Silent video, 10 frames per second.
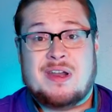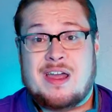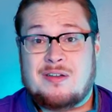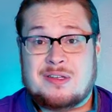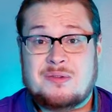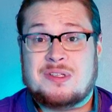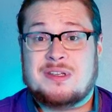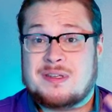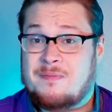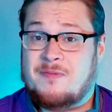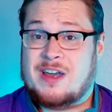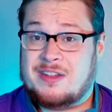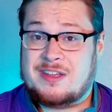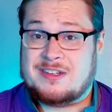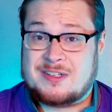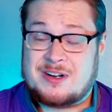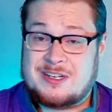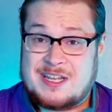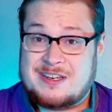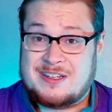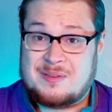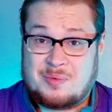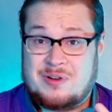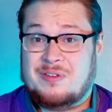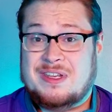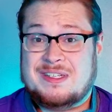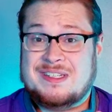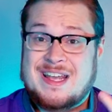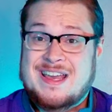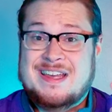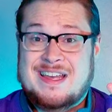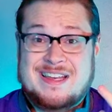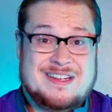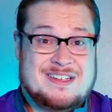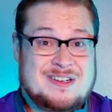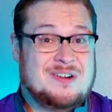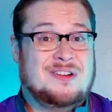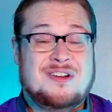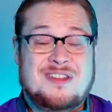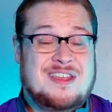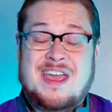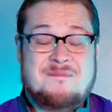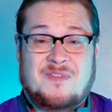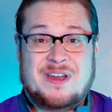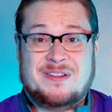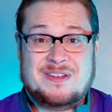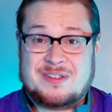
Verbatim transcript: eye out too since I'm finally going to start attending the pre-releases and start learning the game finally.